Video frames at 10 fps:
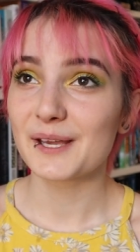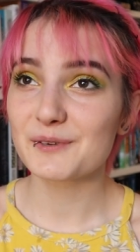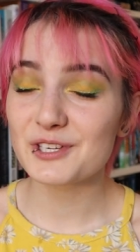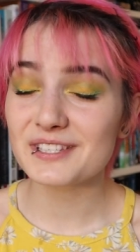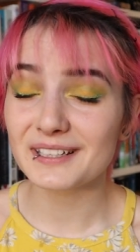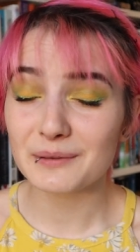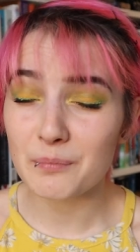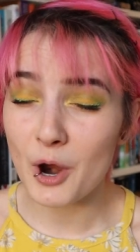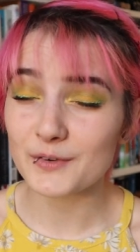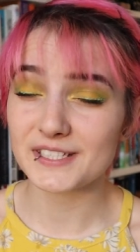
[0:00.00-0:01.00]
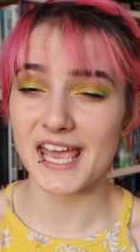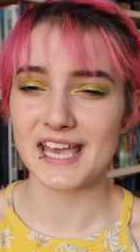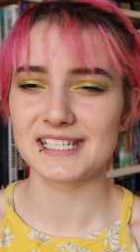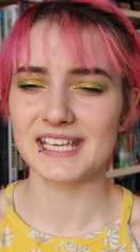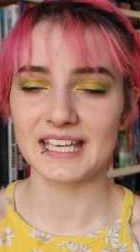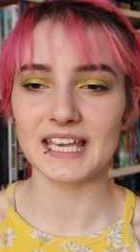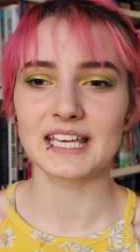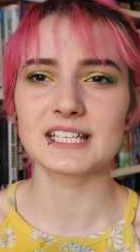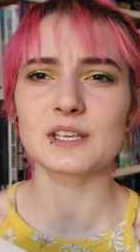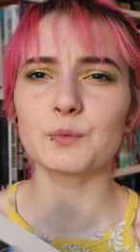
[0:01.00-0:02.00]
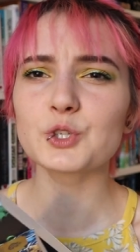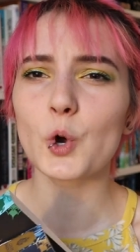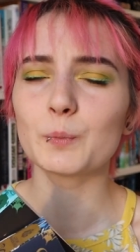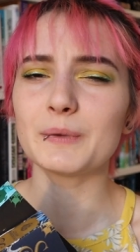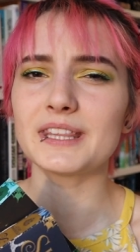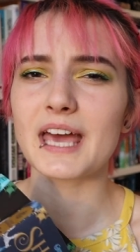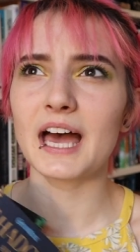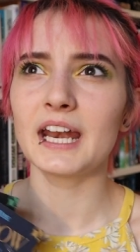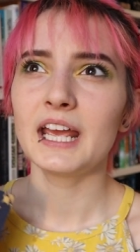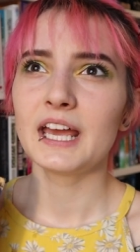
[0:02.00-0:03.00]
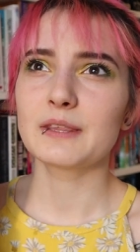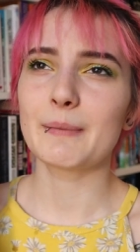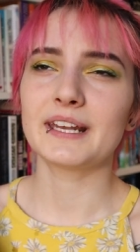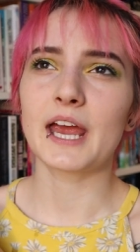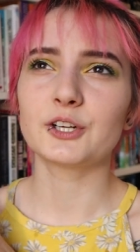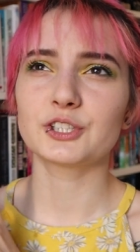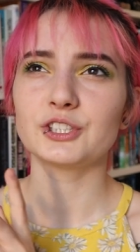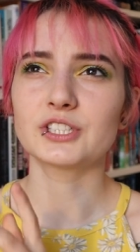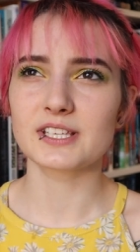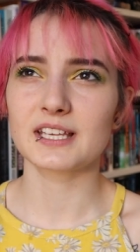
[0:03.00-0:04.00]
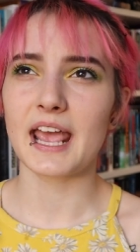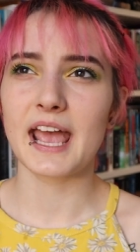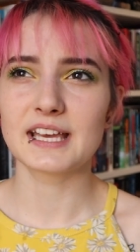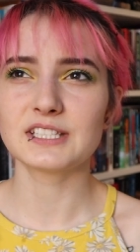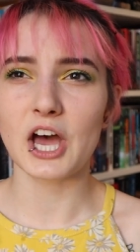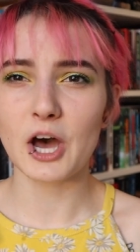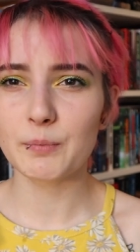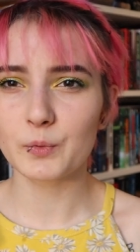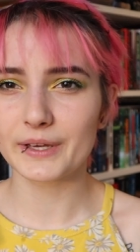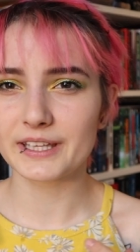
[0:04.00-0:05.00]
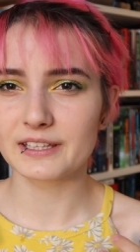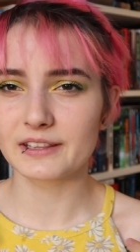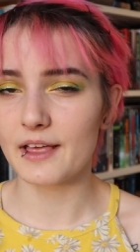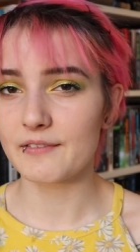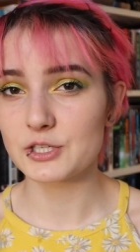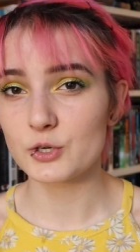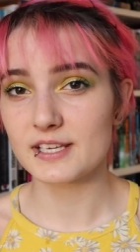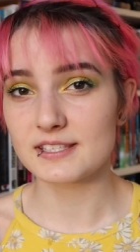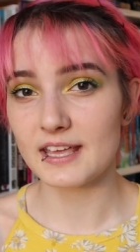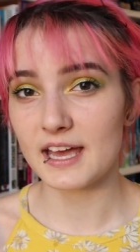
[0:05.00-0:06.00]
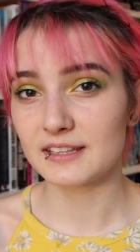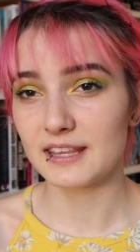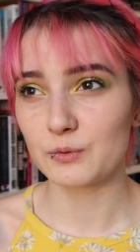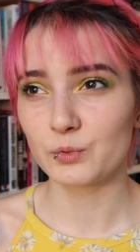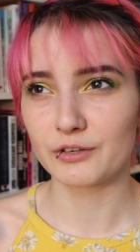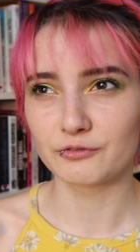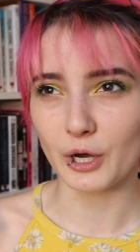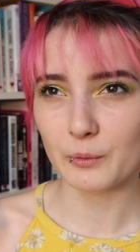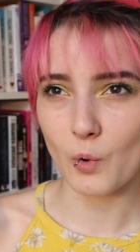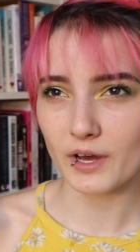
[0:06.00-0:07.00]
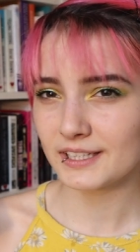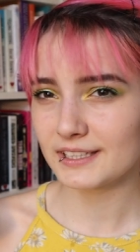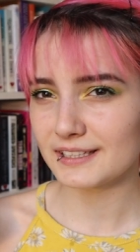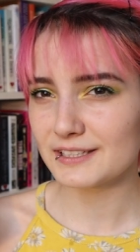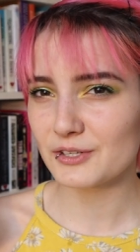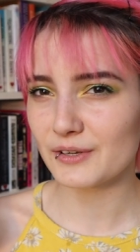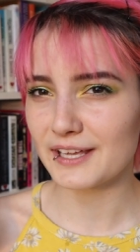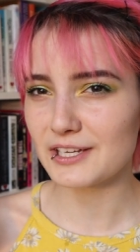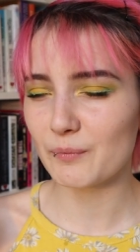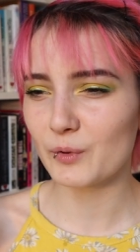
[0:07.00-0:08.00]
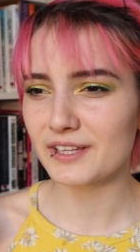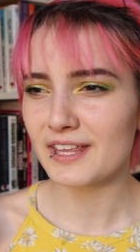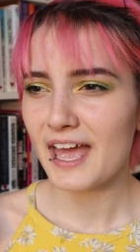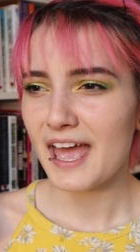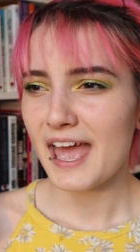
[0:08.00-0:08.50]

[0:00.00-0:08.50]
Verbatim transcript: it was just like the perfect ending and someone told me that the main character doesn't end up with the love interest that they would have wanted it to end up with